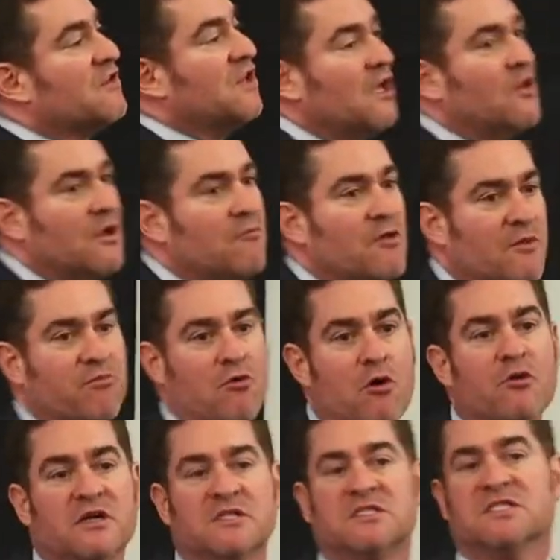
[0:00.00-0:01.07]
dealing with a
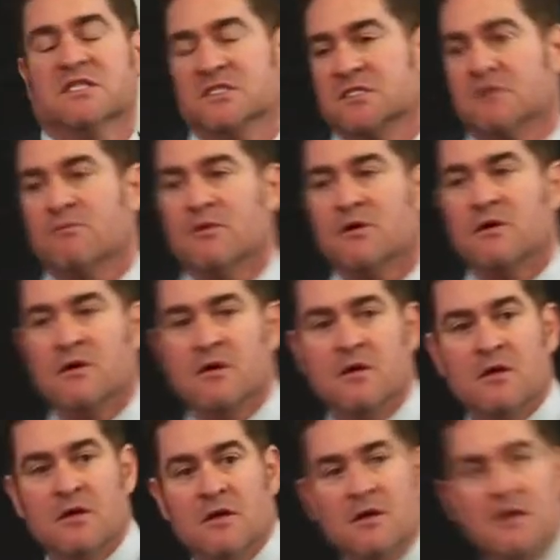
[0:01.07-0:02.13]
broken system.
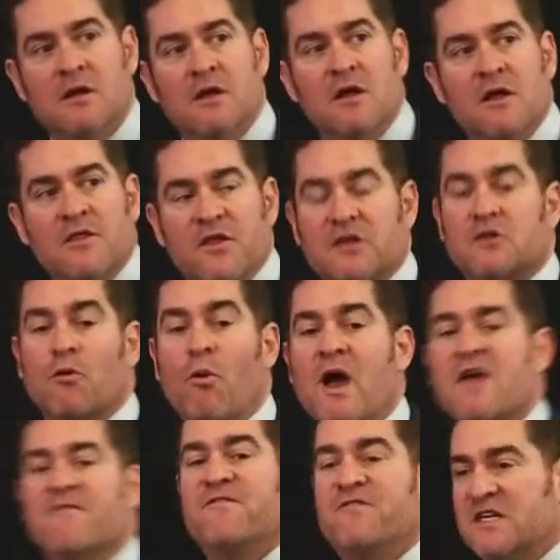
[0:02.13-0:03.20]
I think the way
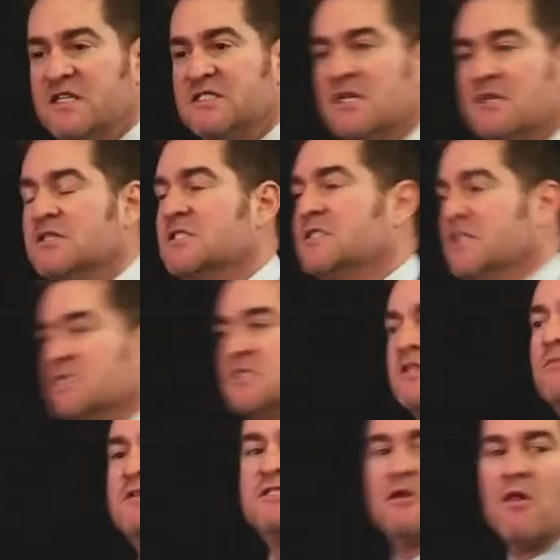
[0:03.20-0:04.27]
of fixing the
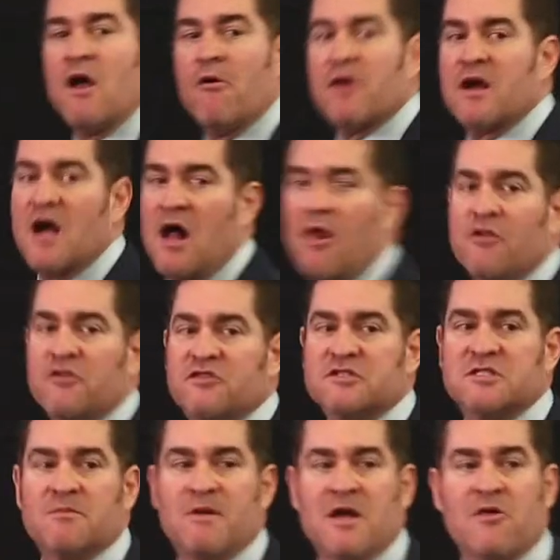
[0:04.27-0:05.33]
system is allowing colleges
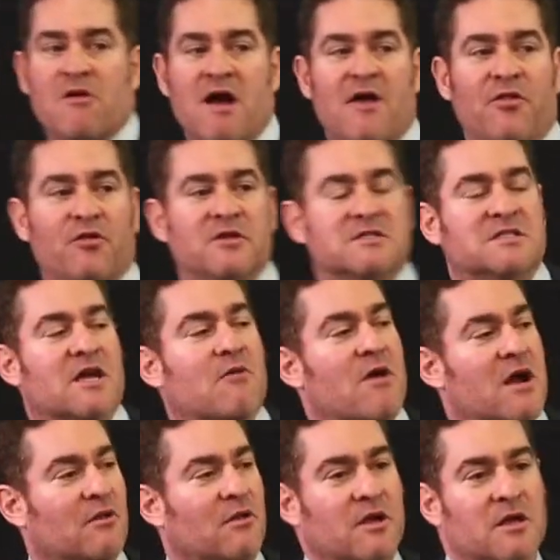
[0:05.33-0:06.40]
to pay their athletes
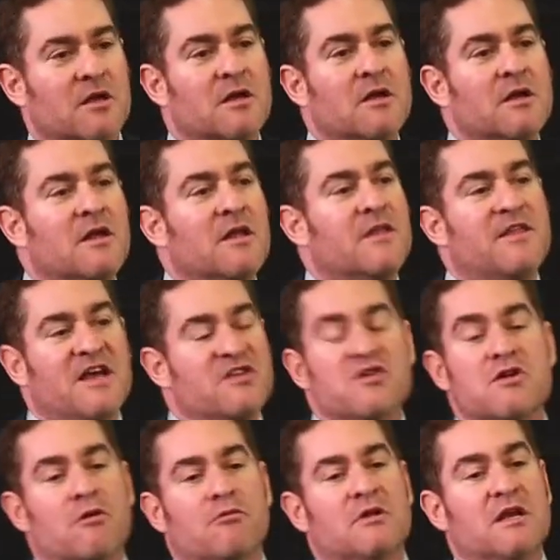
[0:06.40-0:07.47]
directly. Then
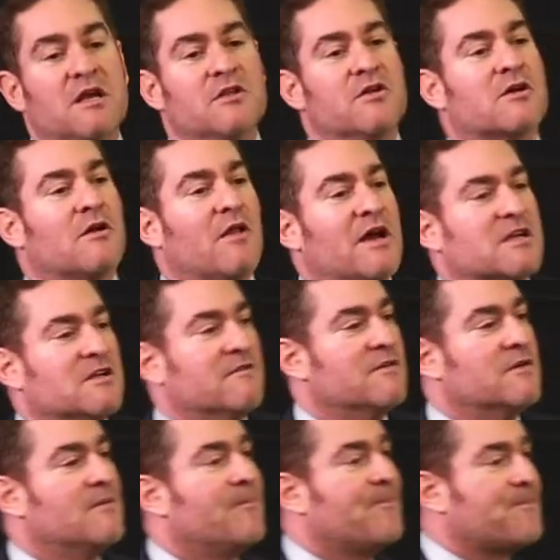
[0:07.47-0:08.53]
you don't need the collective.
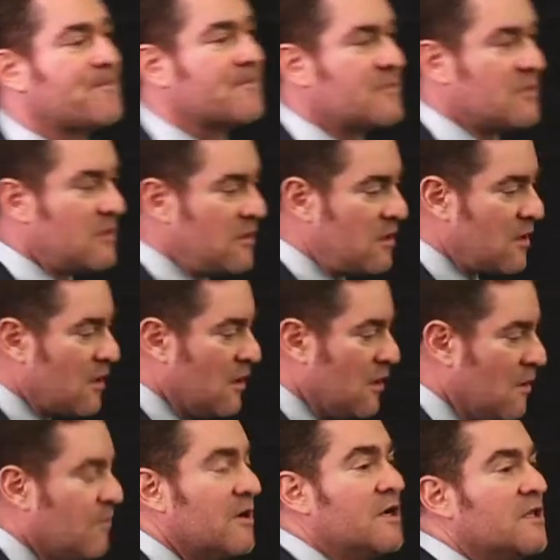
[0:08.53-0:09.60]

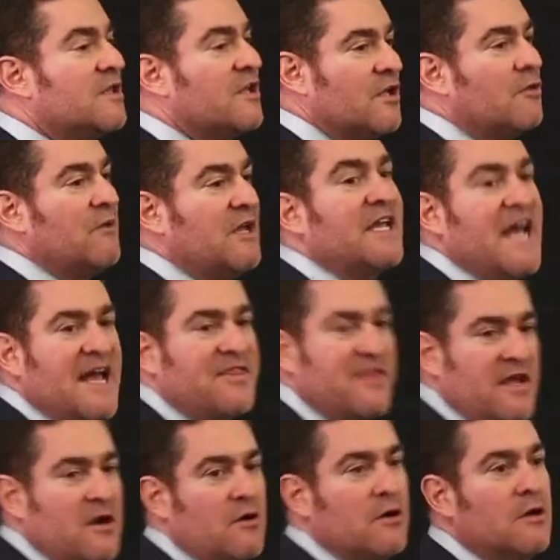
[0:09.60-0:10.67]
But until we get
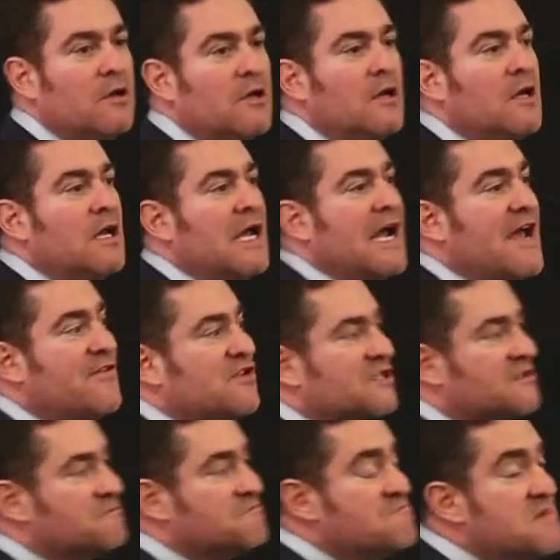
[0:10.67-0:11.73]
there, in
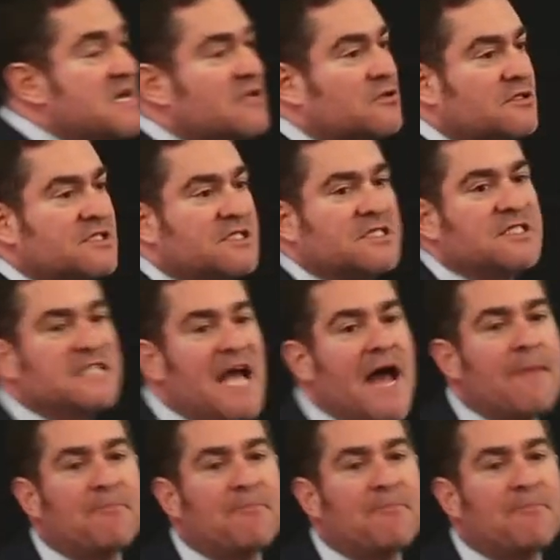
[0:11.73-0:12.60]
this middle step,